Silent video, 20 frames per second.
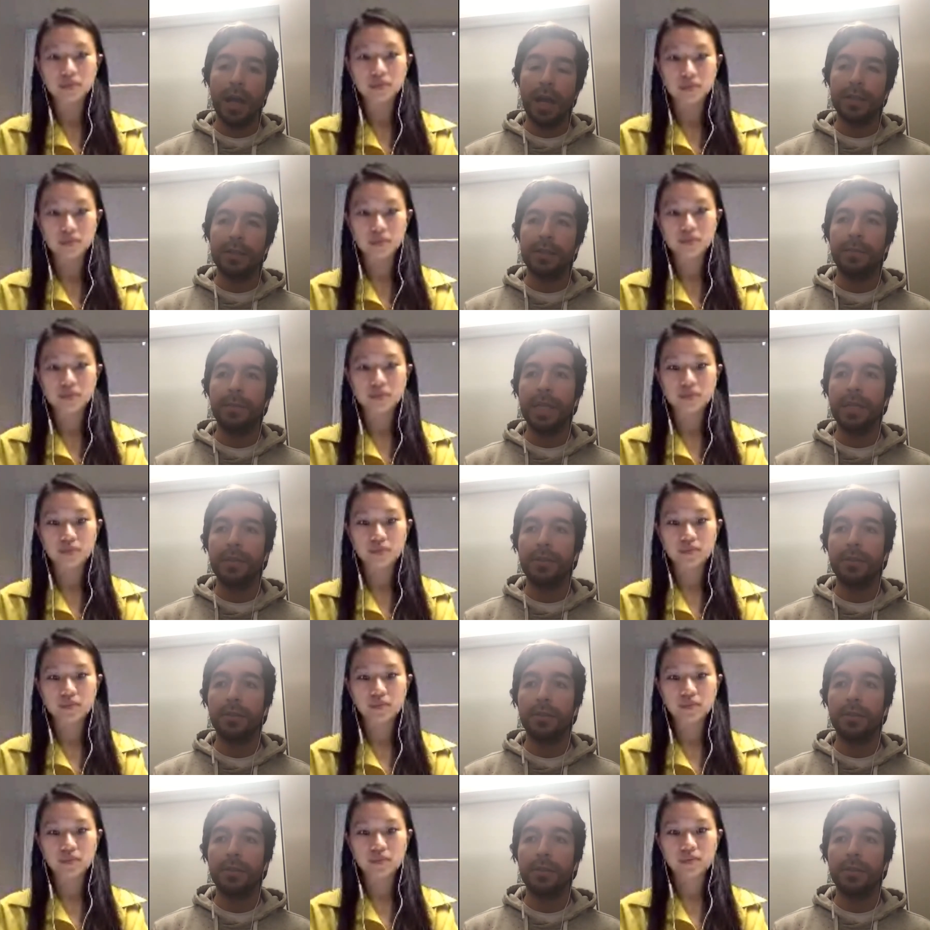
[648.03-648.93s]
Speaker 1: As I
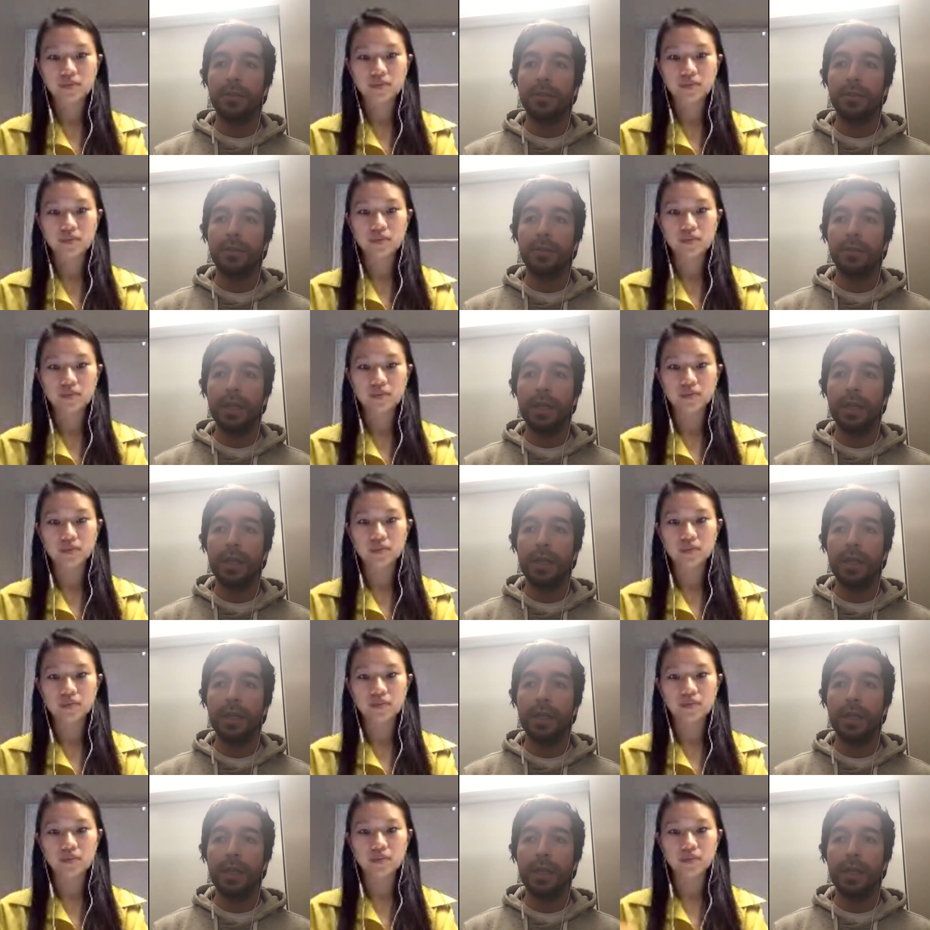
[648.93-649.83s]
mentioned, the
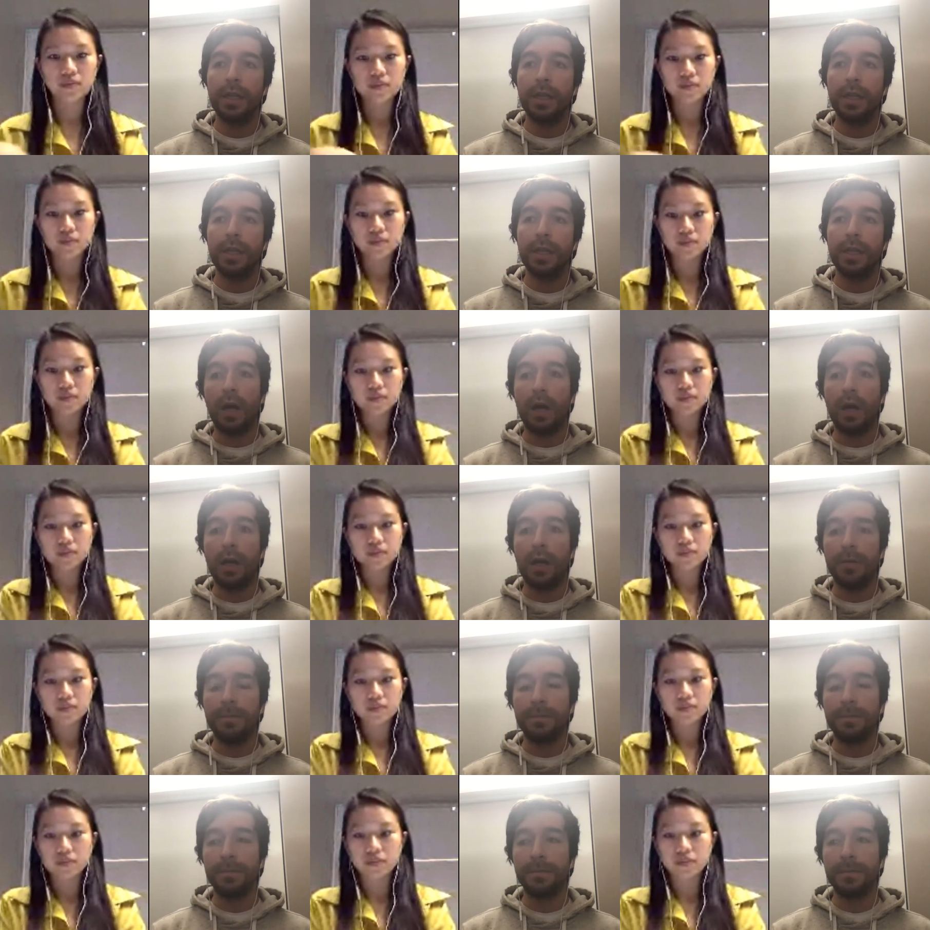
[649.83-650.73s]
way that
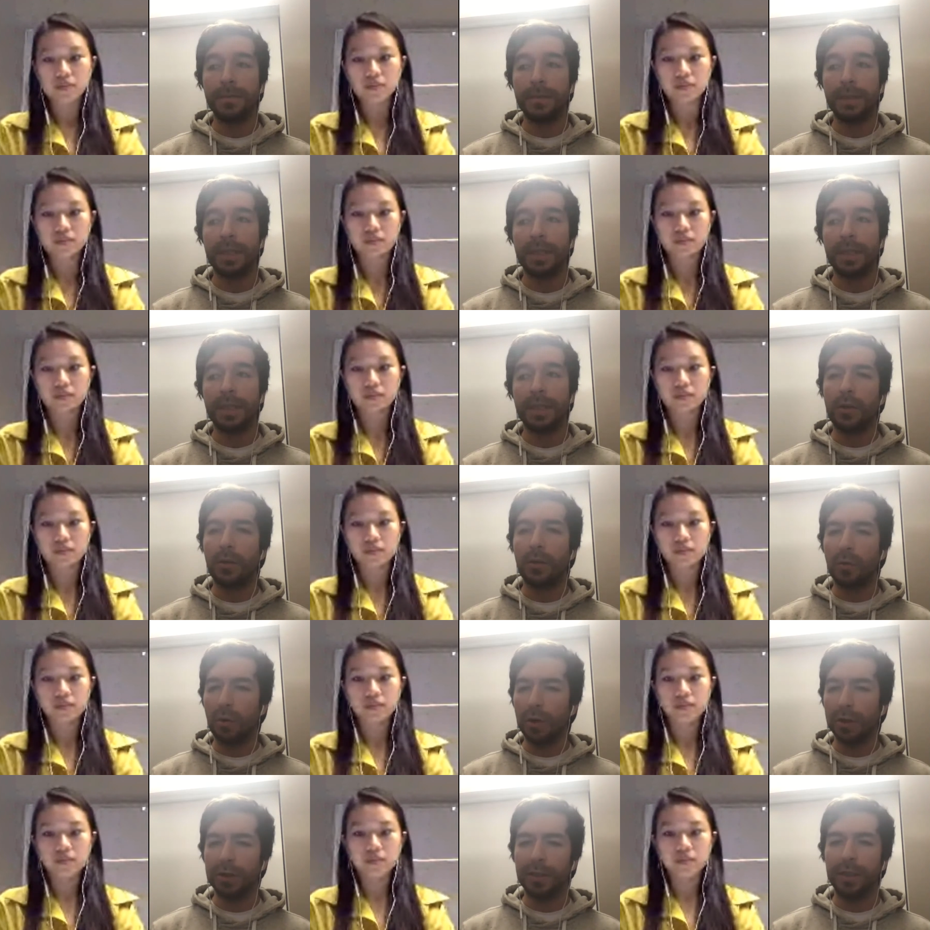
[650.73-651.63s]
uh,
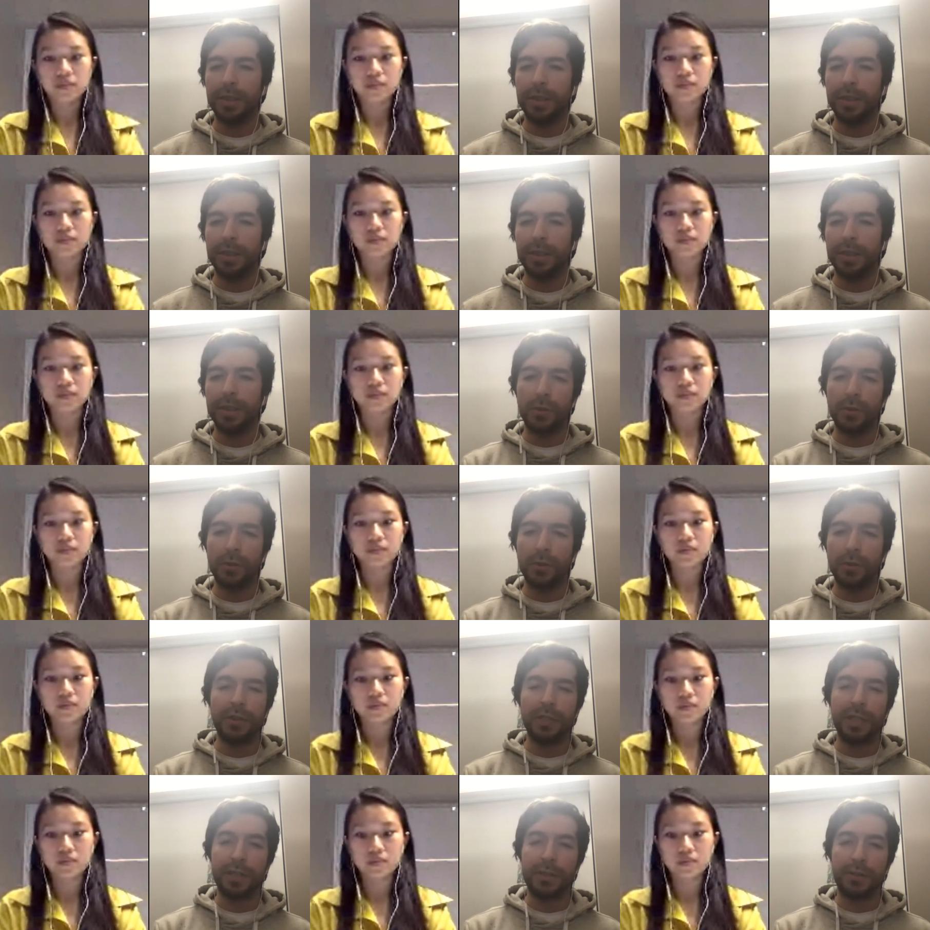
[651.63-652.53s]
Cardano Works is through
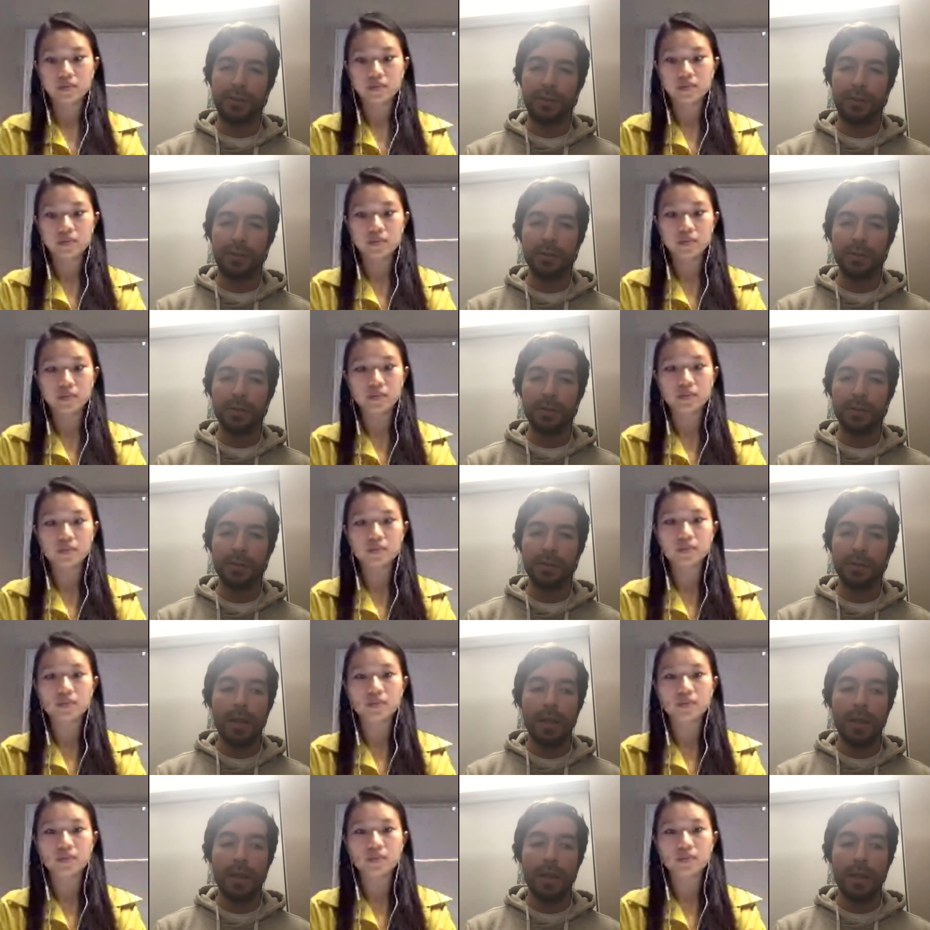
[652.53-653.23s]
mm-hmm. UTXOs.